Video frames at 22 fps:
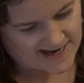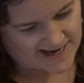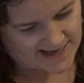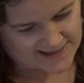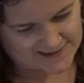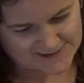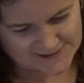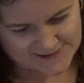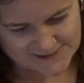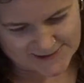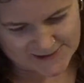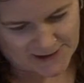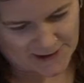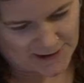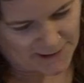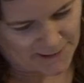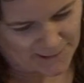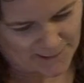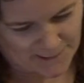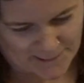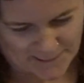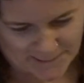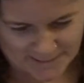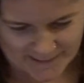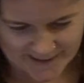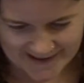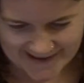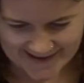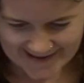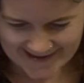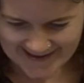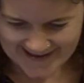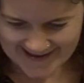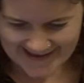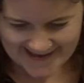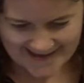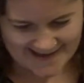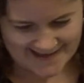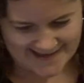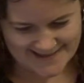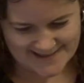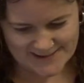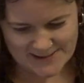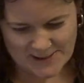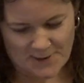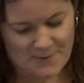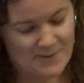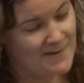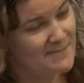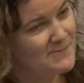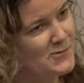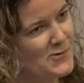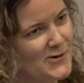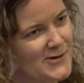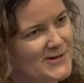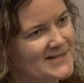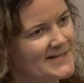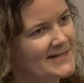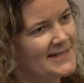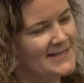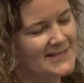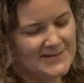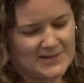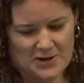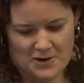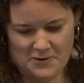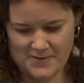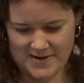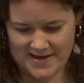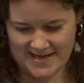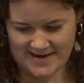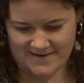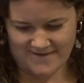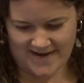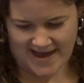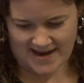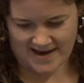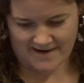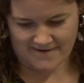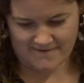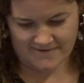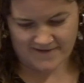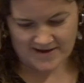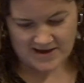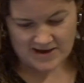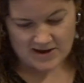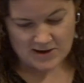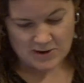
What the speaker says: is so important and so innovative.